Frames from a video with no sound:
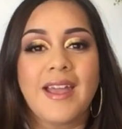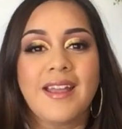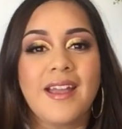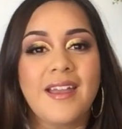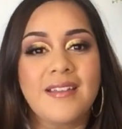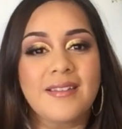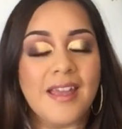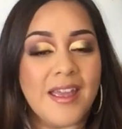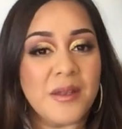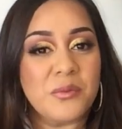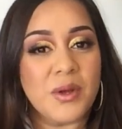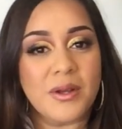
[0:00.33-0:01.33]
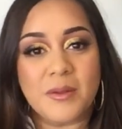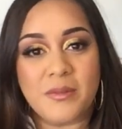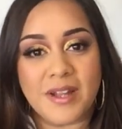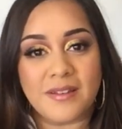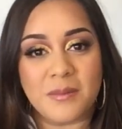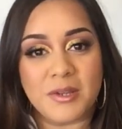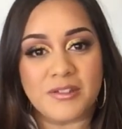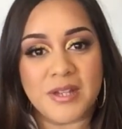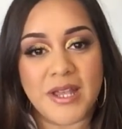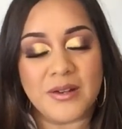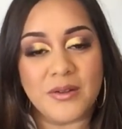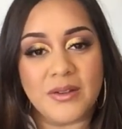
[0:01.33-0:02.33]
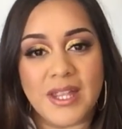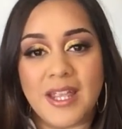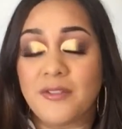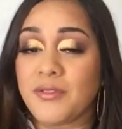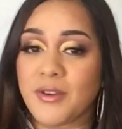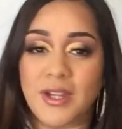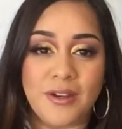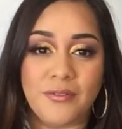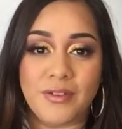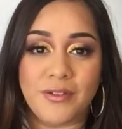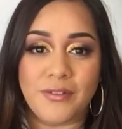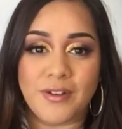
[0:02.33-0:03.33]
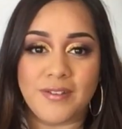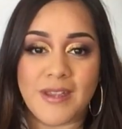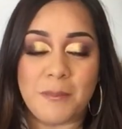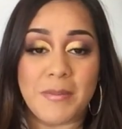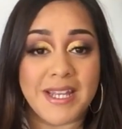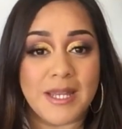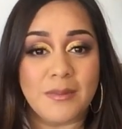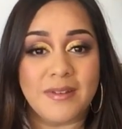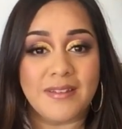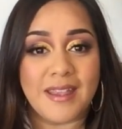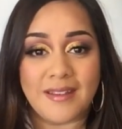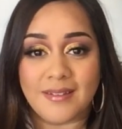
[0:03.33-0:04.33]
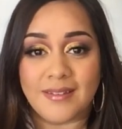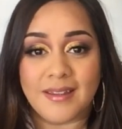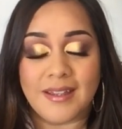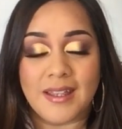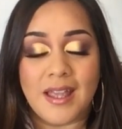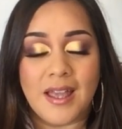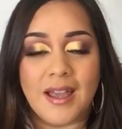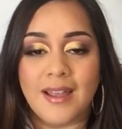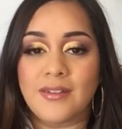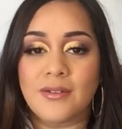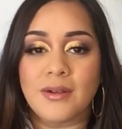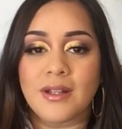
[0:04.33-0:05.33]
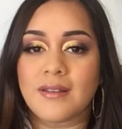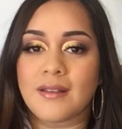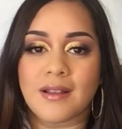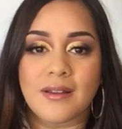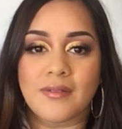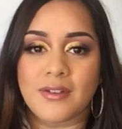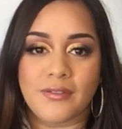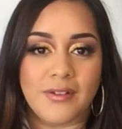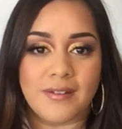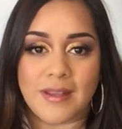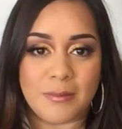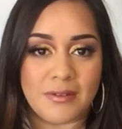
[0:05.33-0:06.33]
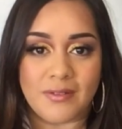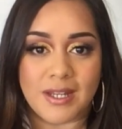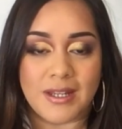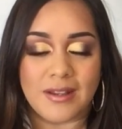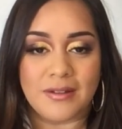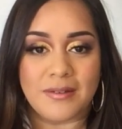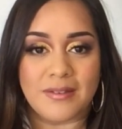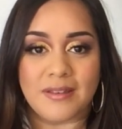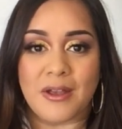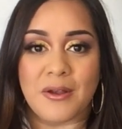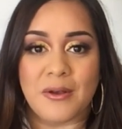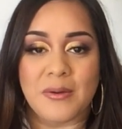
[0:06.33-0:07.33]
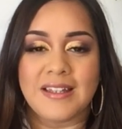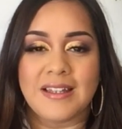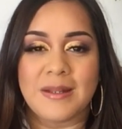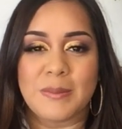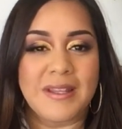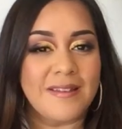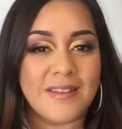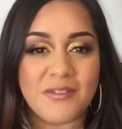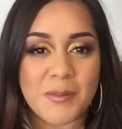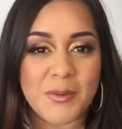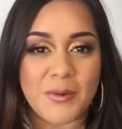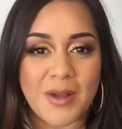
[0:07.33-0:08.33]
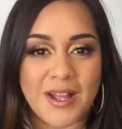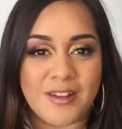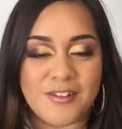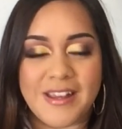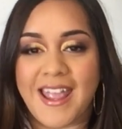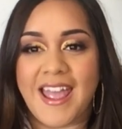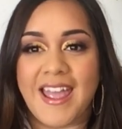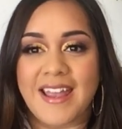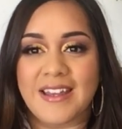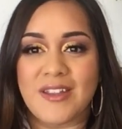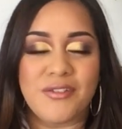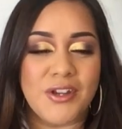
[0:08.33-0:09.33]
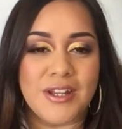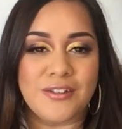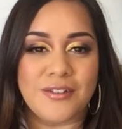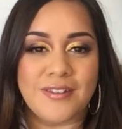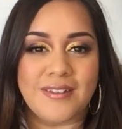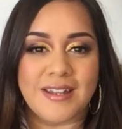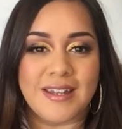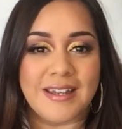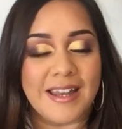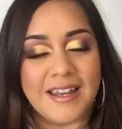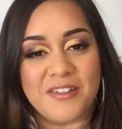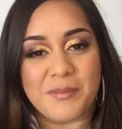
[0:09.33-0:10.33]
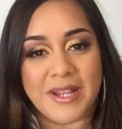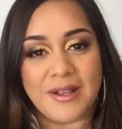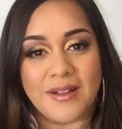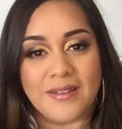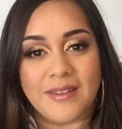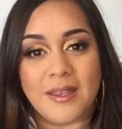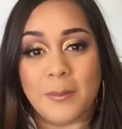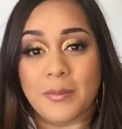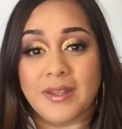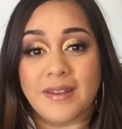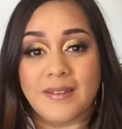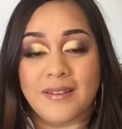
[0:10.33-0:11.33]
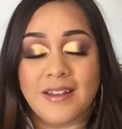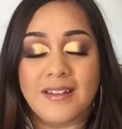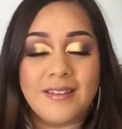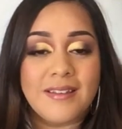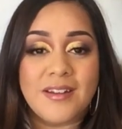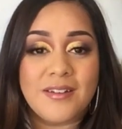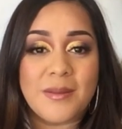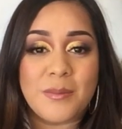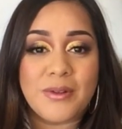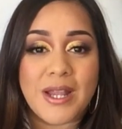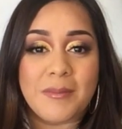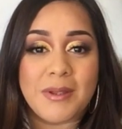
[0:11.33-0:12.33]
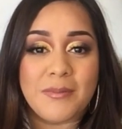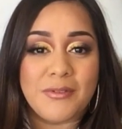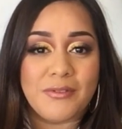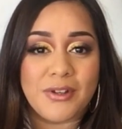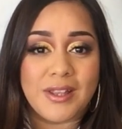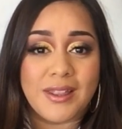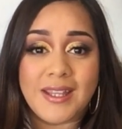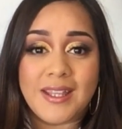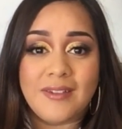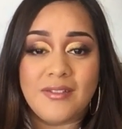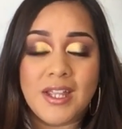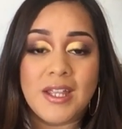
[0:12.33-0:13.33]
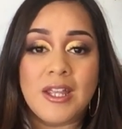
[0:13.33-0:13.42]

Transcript: Hi guys, and welcome back to my channel. If you're here for the first time, my name is Casey. I do a ton of different types of videos, so please give them a watch, and if you're interested in any of my content, please consider subscribing before you leave.